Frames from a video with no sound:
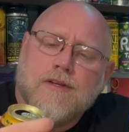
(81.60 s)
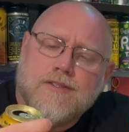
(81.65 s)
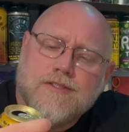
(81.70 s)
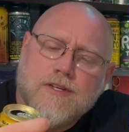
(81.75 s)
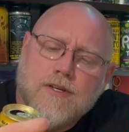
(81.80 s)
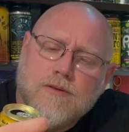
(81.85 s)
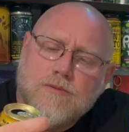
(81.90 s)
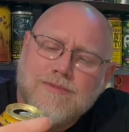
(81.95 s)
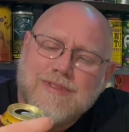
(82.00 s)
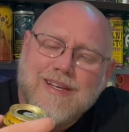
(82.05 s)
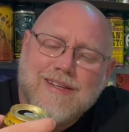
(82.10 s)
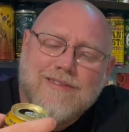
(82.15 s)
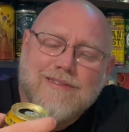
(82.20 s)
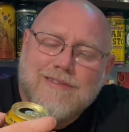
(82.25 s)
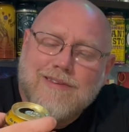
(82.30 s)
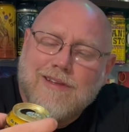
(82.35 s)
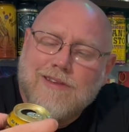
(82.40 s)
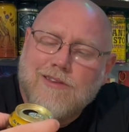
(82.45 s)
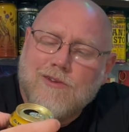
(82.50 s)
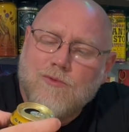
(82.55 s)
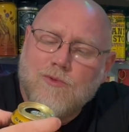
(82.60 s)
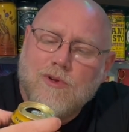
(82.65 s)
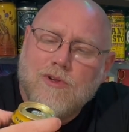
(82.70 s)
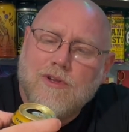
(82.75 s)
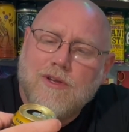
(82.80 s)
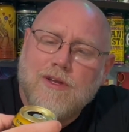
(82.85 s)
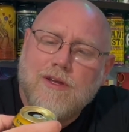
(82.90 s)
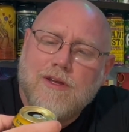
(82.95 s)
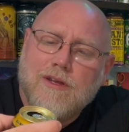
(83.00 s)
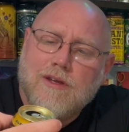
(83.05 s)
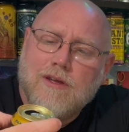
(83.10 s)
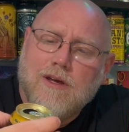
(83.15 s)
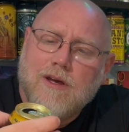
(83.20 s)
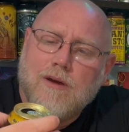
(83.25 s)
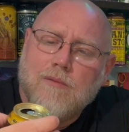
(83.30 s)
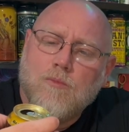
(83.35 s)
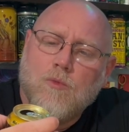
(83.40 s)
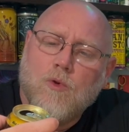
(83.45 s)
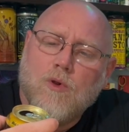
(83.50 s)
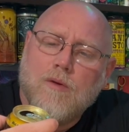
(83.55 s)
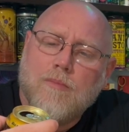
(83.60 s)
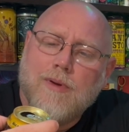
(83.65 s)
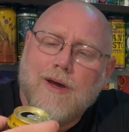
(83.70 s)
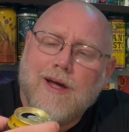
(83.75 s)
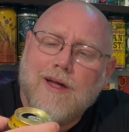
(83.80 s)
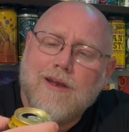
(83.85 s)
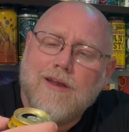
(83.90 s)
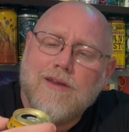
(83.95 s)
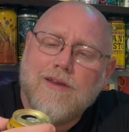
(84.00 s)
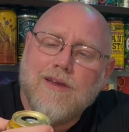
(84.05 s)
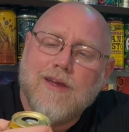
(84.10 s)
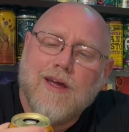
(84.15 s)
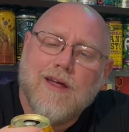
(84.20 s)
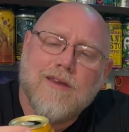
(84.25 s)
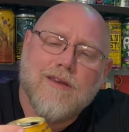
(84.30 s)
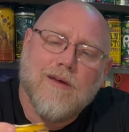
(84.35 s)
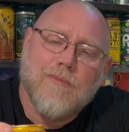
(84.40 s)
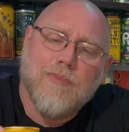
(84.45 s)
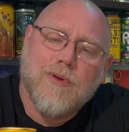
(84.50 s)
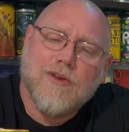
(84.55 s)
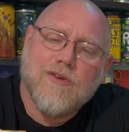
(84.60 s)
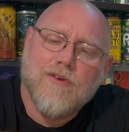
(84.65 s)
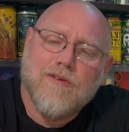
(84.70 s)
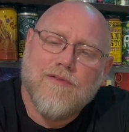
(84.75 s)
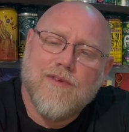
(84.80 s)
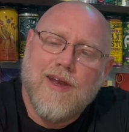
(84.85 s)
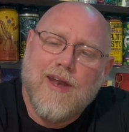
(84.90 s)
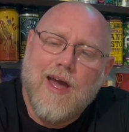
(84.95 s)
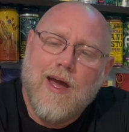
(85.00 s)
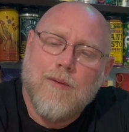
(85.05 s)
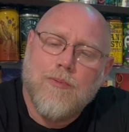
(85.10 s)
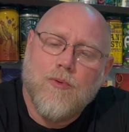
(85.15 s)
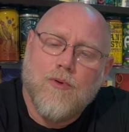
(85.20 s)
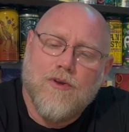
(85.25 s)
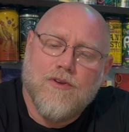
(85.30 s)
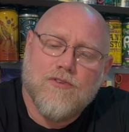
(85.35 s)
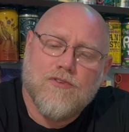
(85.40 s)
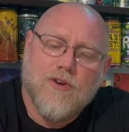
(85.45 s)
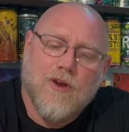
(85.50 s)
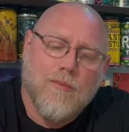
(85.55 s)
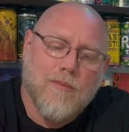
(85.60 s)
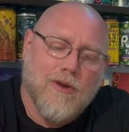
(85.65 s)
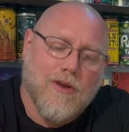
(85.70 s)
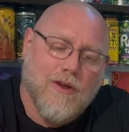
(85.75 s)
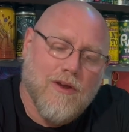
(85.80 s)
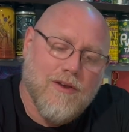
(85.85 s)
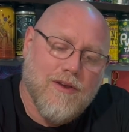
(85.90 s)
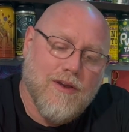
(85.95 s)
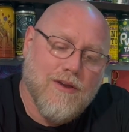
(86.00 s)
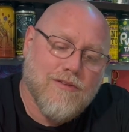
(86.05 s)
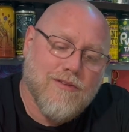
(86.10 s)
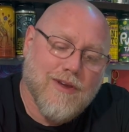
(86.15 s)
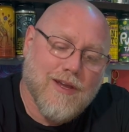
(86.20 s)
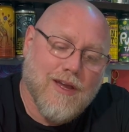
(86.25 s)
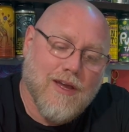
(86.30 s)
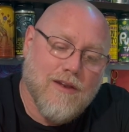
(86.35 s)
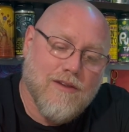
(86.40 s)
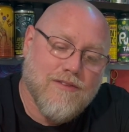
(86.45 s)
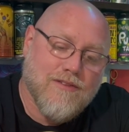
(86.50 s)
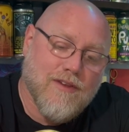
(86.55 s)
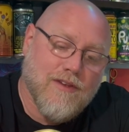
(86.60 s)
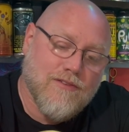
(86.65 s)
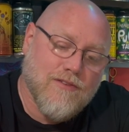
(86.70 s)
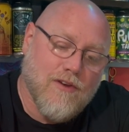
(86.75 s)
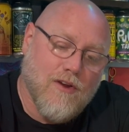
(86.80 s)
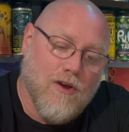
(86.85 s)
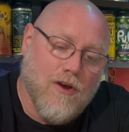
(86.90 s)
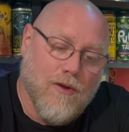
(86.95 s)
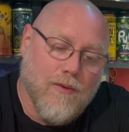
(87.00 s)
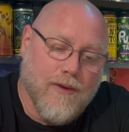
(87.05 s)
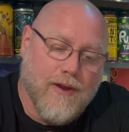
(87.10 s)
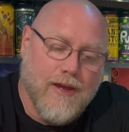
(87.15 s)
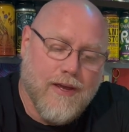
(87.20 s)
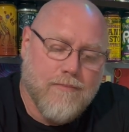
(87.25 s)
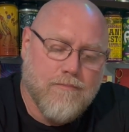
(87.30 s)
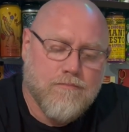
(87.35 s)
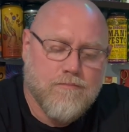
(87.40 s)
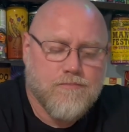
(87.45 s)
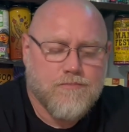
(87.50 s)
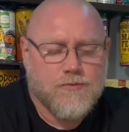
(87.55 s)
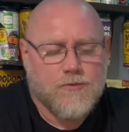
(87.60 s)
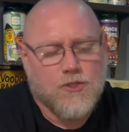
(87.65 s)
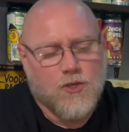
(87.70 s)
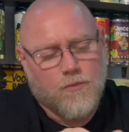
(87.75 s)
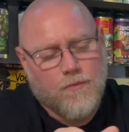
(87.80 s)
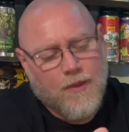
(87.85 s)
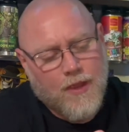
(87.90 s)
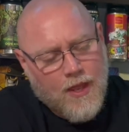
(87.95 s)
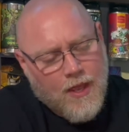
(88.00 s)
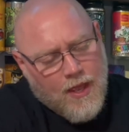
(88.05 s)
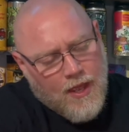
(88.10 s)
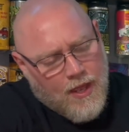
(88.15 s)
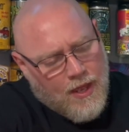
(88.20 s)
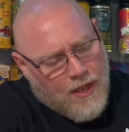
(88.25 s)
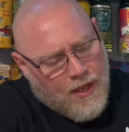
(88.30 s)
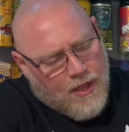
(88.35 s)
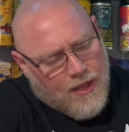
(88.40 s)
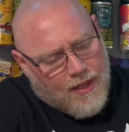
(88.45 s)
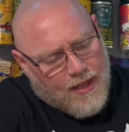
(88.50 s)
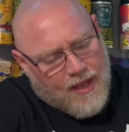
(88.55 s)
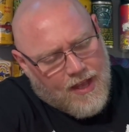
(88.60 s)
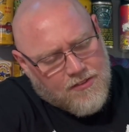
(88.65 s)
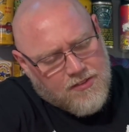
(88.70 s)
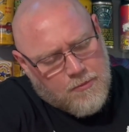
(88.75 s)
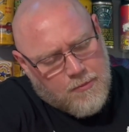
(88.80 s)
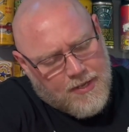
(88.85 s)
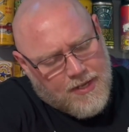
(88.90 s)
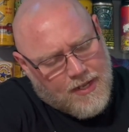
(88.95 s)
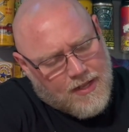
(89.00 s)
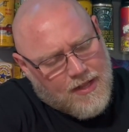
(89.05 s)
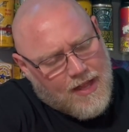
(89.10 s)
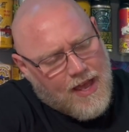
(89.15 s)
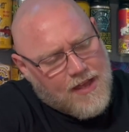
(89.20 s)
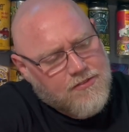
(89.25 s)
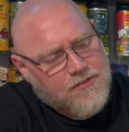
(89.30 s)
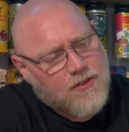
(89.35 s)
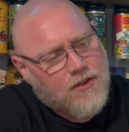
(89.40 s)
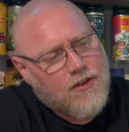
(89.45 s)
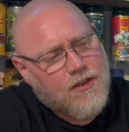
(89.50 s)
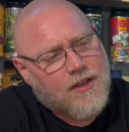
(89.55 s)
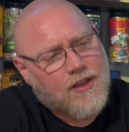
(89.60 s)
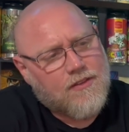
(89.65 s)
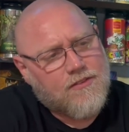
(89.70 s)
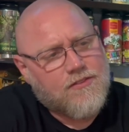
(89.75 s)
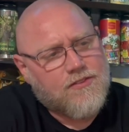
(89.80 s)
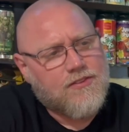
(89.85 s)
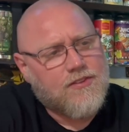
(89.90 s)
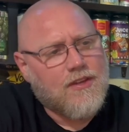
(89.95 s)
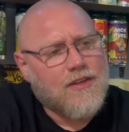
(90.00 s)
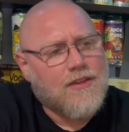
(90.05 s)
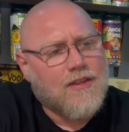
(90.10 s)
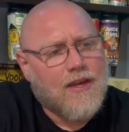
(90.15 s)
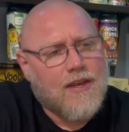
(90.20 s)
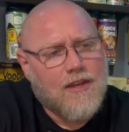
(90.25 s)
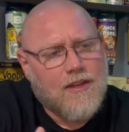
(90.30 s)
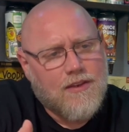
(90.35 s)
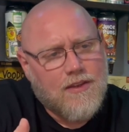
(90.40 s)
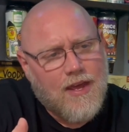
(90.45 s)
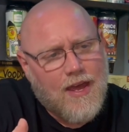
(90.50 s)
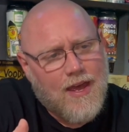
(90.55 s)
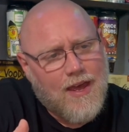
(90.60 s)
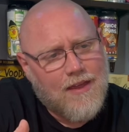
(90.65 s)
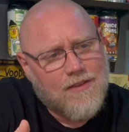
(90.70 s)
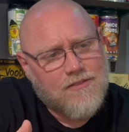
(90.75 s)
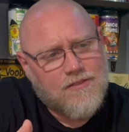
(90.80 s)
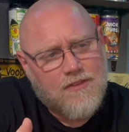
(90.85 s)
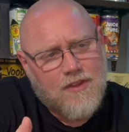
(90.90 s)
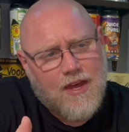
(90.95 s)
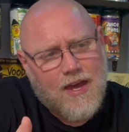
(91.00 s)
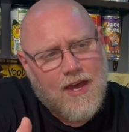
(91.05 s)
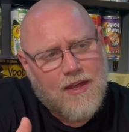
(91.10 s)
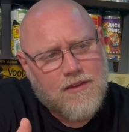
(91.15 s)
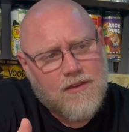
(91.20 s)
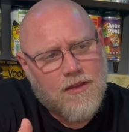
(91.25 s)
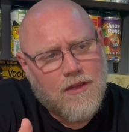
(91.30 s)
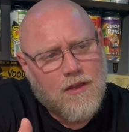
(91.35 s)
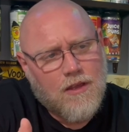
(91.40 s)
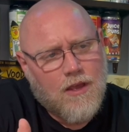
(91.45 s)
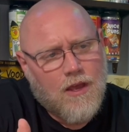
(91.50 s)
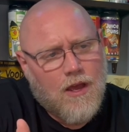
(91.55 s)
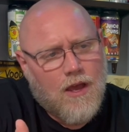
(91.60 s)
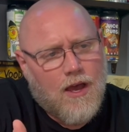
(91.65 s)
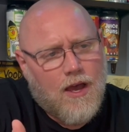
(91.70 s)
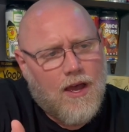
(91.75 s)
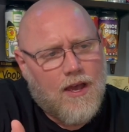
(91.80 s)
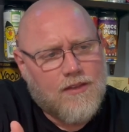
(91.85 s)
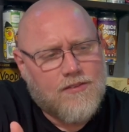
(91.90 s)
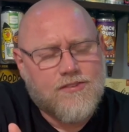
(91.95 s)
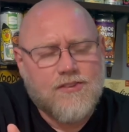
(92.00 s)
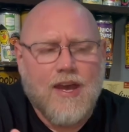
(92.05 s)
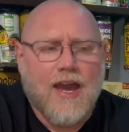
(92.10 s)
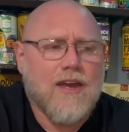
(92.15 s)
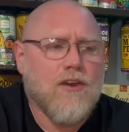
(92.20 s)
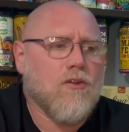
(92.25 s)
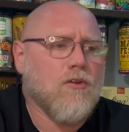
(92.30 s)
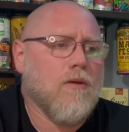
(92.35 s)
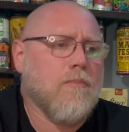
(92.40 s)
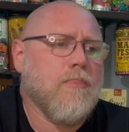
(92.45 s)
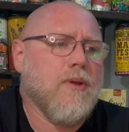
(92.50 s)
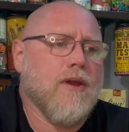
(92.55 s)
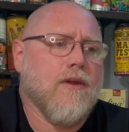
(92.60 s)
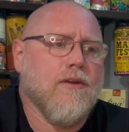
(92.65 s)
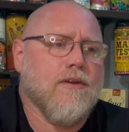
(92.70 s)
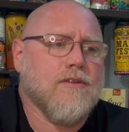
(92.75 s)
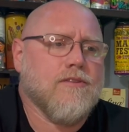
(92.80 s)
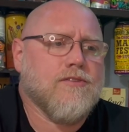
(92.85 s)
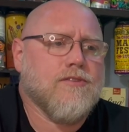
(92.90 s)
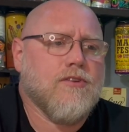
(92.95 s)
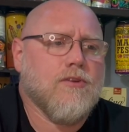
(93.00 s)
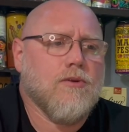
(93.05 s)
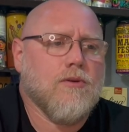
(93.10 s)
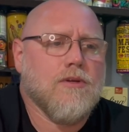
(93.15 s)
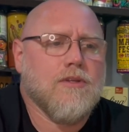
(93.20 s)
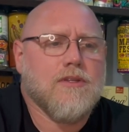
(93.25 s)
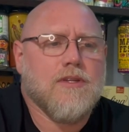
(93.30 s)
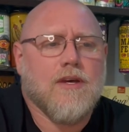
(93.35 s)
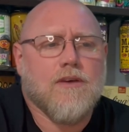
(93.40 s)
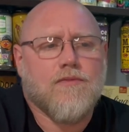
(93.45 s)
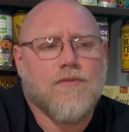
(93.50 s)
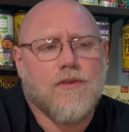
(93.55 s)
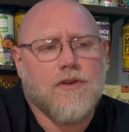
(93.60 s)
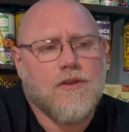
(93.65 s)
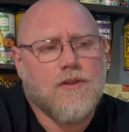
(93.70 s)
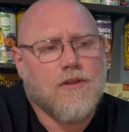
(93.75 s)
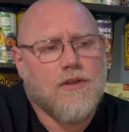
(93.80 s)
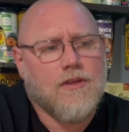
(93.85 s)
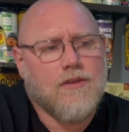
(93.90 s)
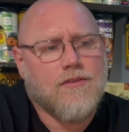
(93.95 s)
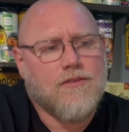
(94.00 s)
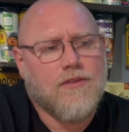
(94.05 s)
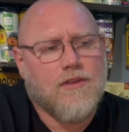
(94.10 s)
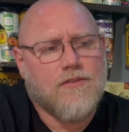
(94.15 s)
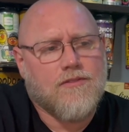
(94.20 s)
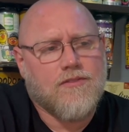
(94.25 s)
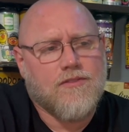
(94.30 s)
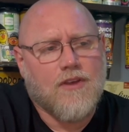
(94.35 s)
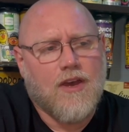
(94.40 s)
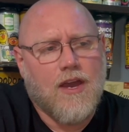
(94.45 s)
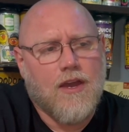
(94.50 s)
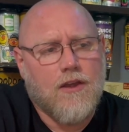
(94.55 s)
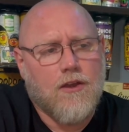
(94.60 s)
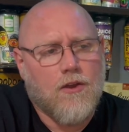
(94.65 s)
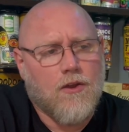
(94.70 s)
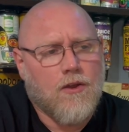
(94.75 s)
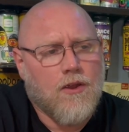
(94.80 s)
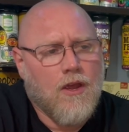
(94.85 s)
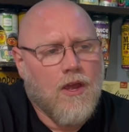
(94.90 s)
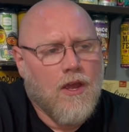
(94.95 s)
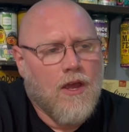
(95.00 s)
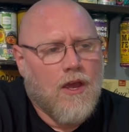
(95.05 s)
So not, nothing really uh, more about it. You got that picture of an apple and a strawberry on there, so that kind of says it all, right? So you got some in the glass here. You can see that it has that uh, cider appearance to it. Definitely says cider.